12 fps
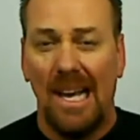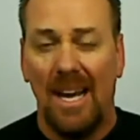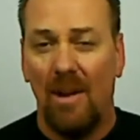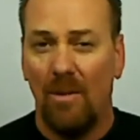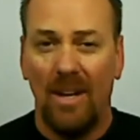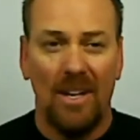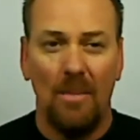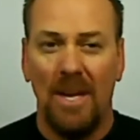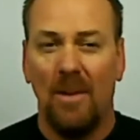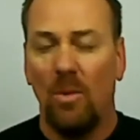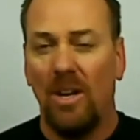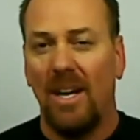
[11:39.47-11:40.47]
And I
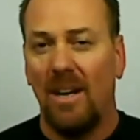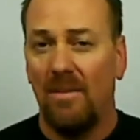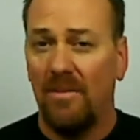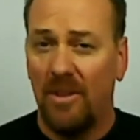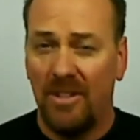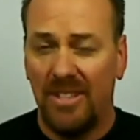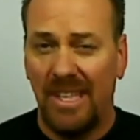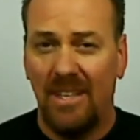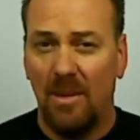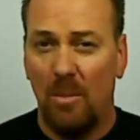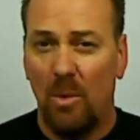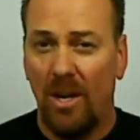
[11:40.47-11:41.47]
recommend working out first thing in
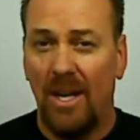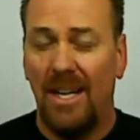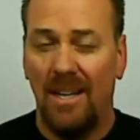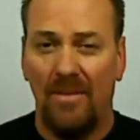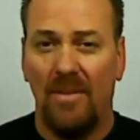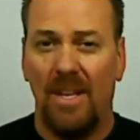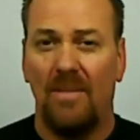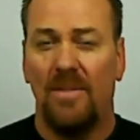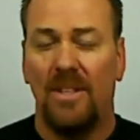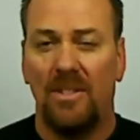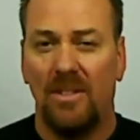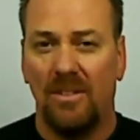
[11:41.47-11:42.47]
the morning if that
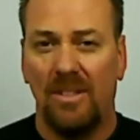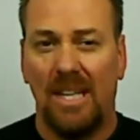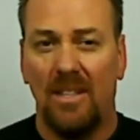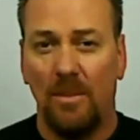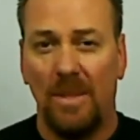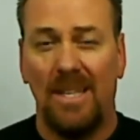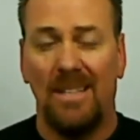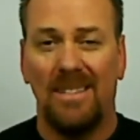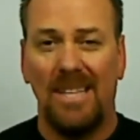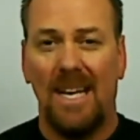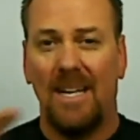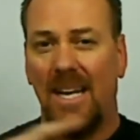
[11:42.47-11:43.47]
fits your schedule, because
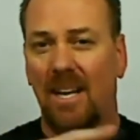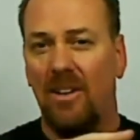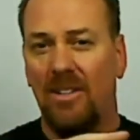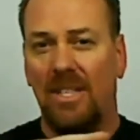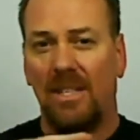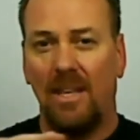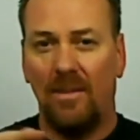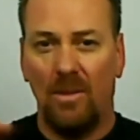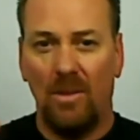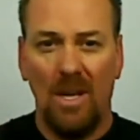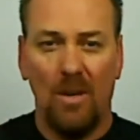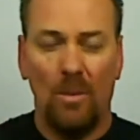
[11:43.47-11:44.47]
that energy
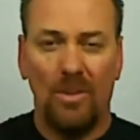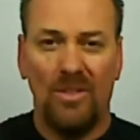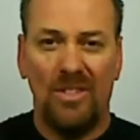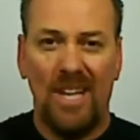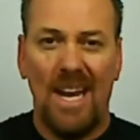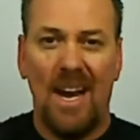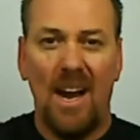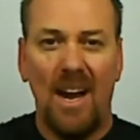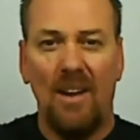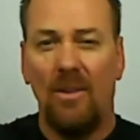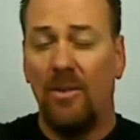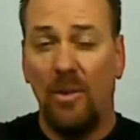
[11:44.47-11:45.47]
level will stay
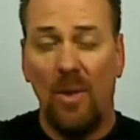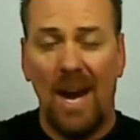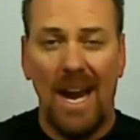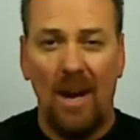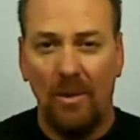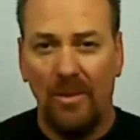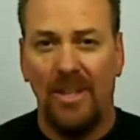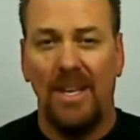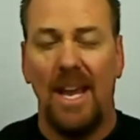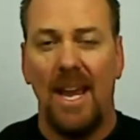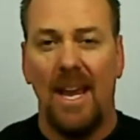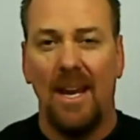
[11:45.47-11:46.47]
higher throughout the
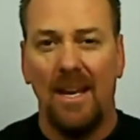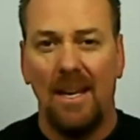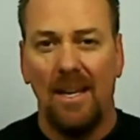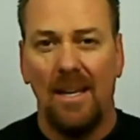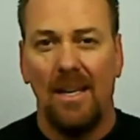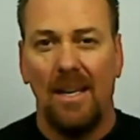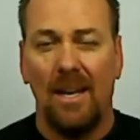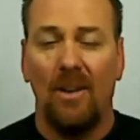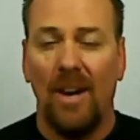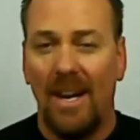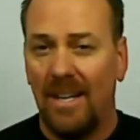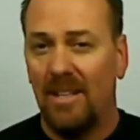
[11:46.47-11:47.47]
day. Now,
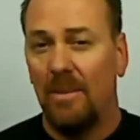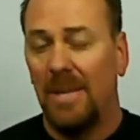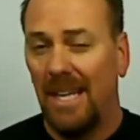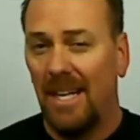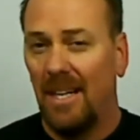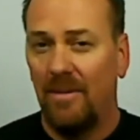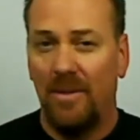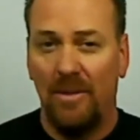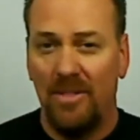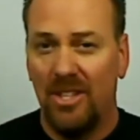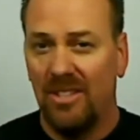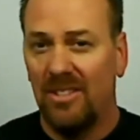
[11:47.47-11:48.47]
granted, in the beginning, if you've
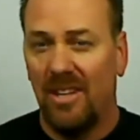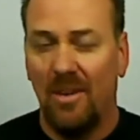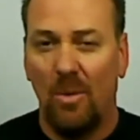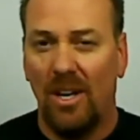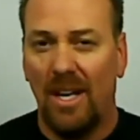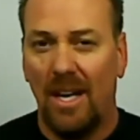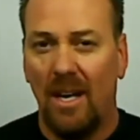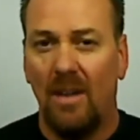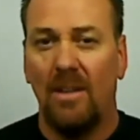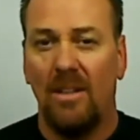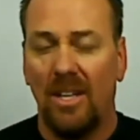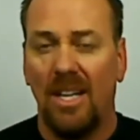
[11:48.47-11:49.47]
just started working out,
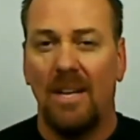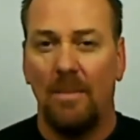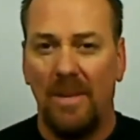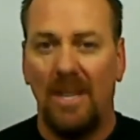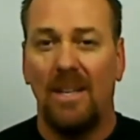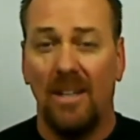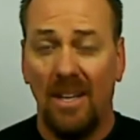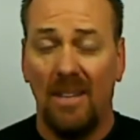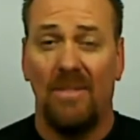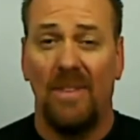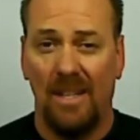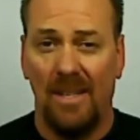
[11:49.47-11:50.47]
you're gonna
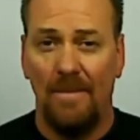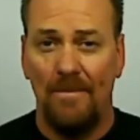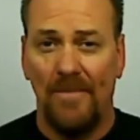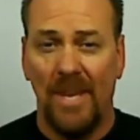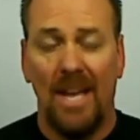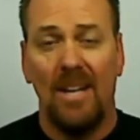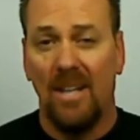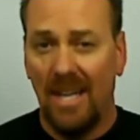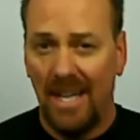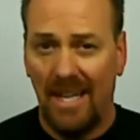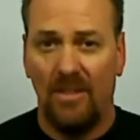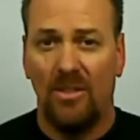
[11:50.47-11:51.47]
feel it, and you're gonna
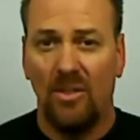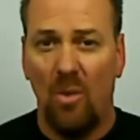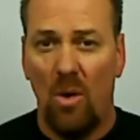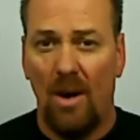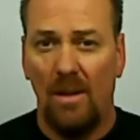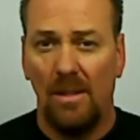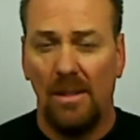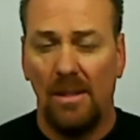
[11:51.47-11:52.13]
get sore.